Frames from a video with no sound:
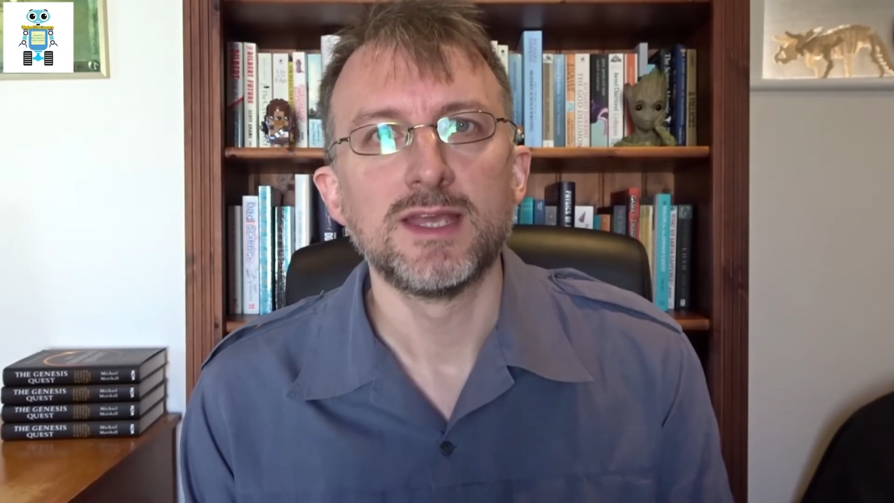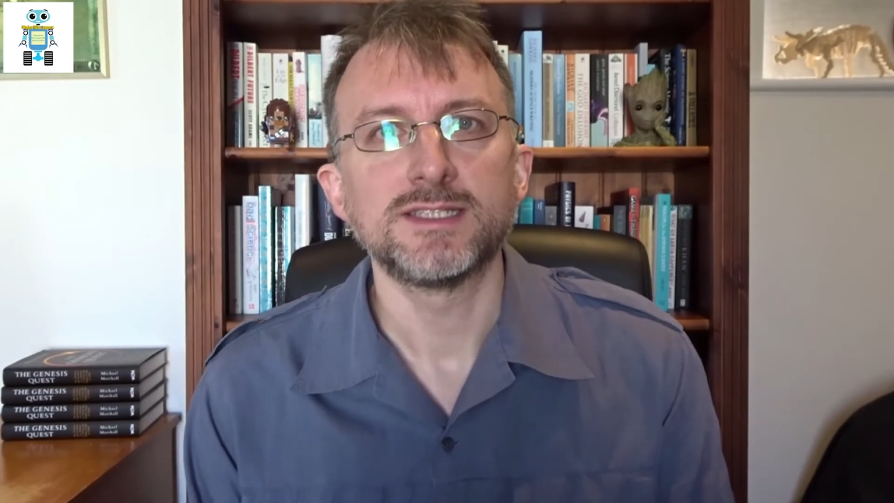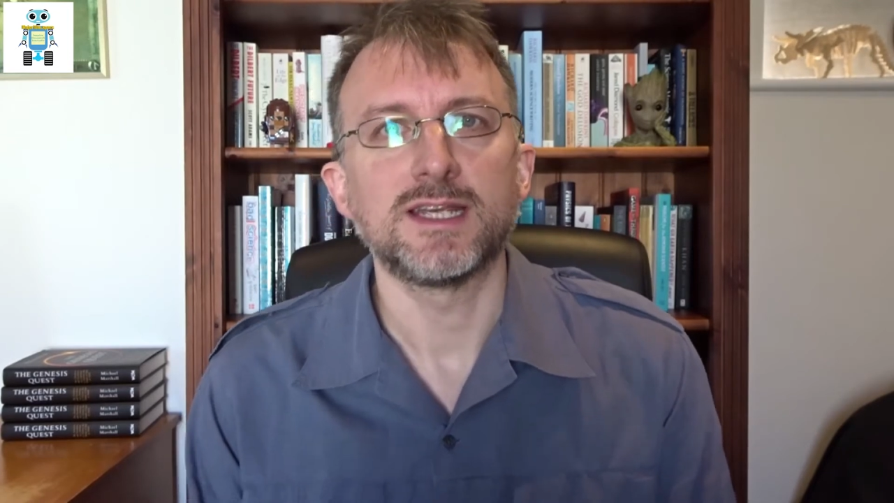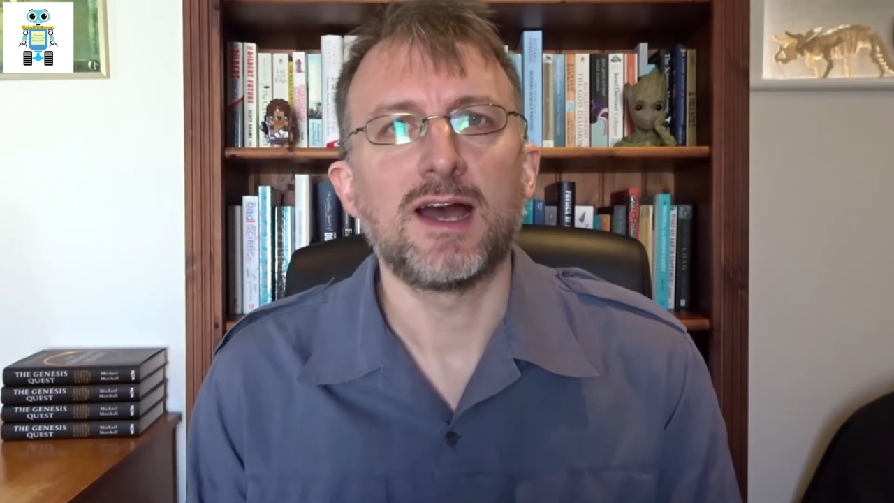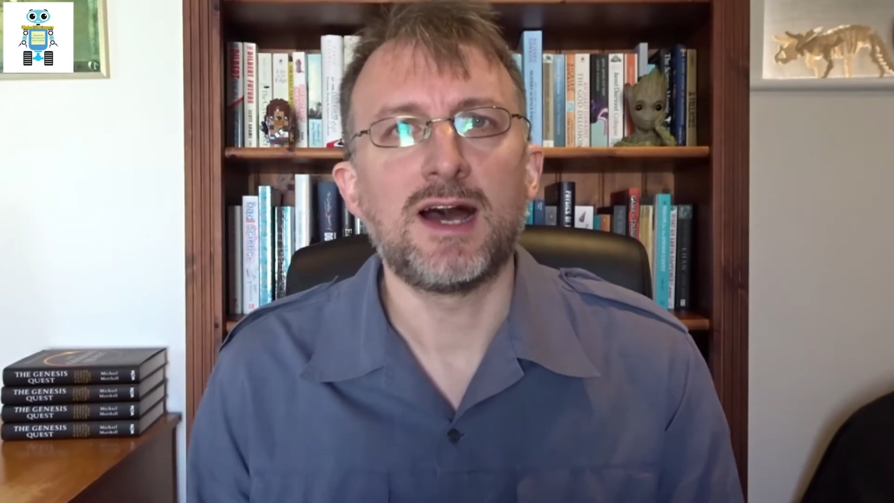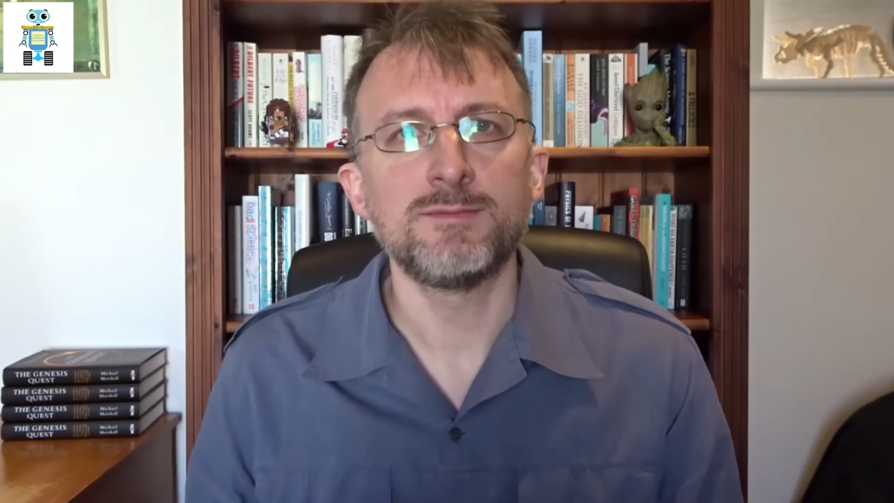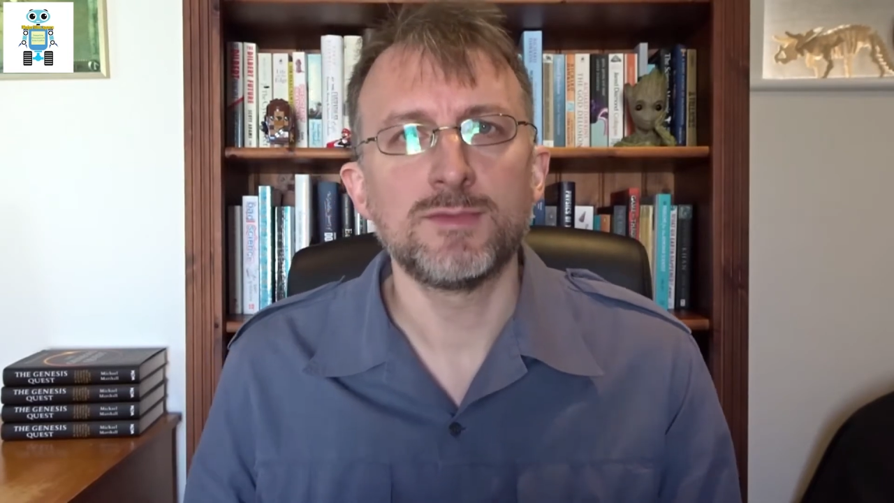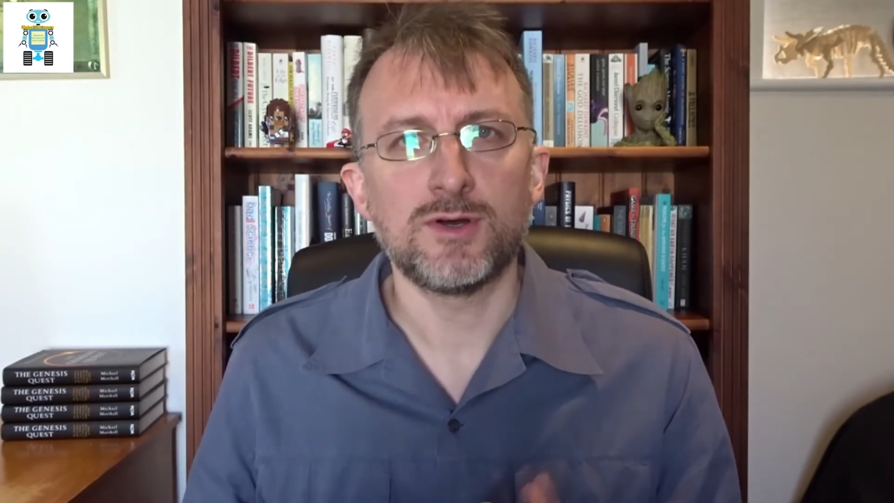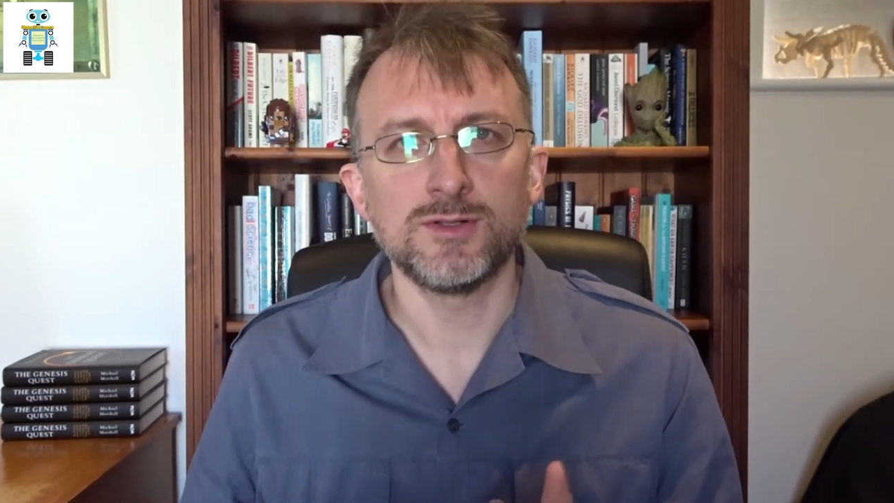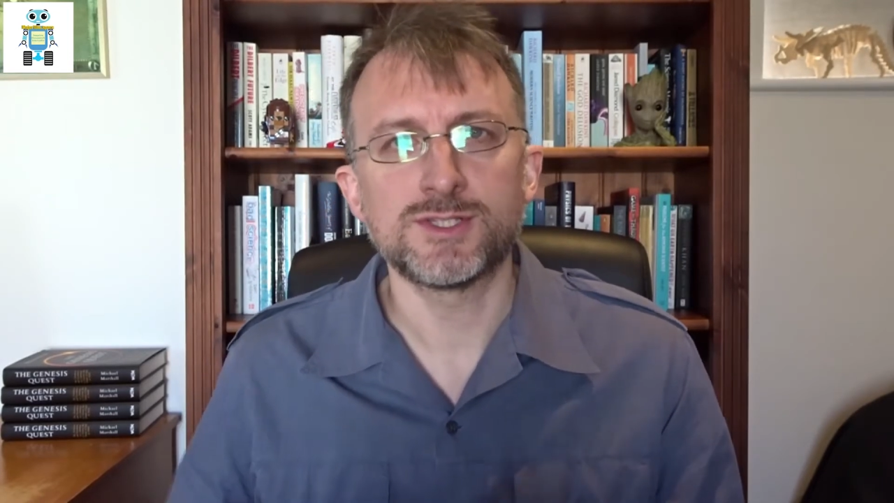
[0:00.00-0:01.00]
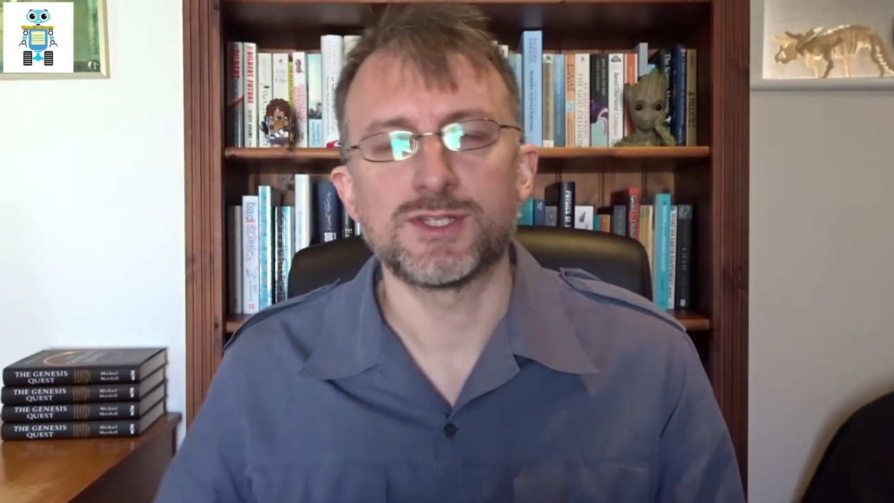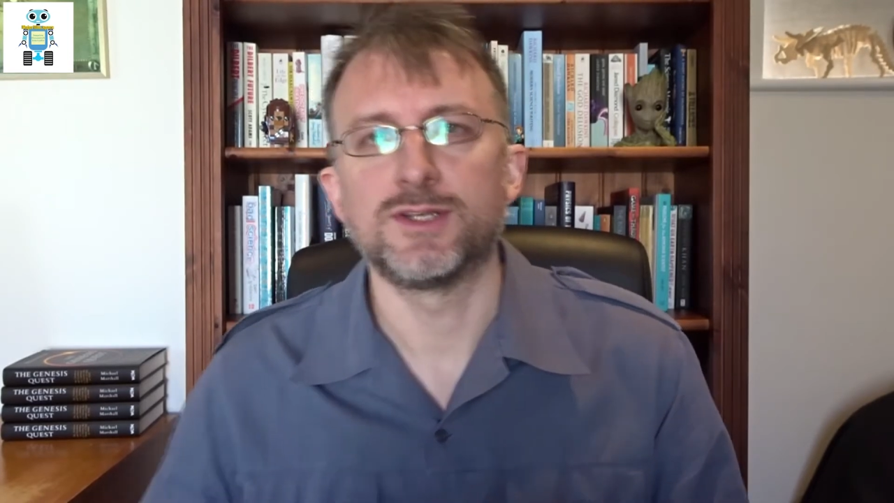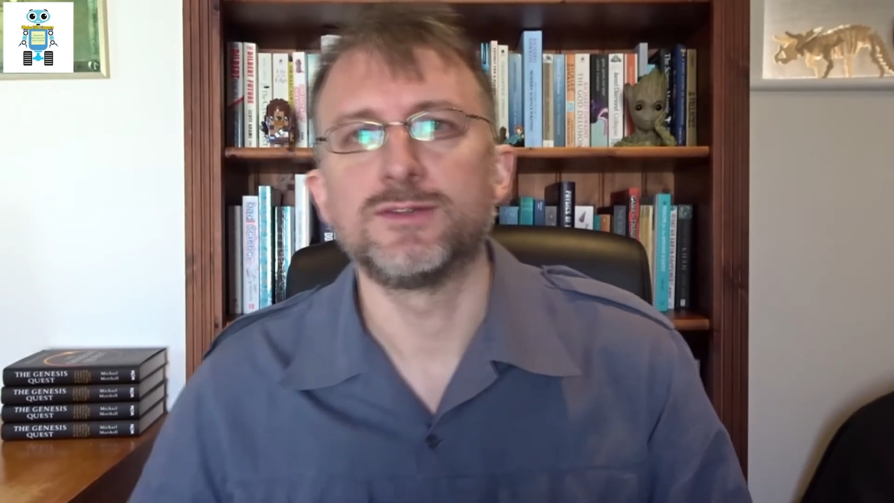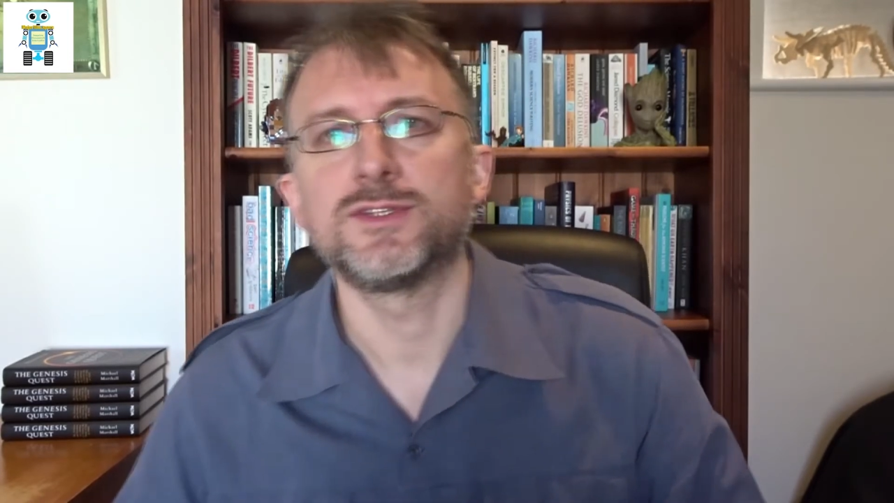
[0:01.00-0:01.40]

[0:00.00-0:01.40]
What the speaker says: See, I'm also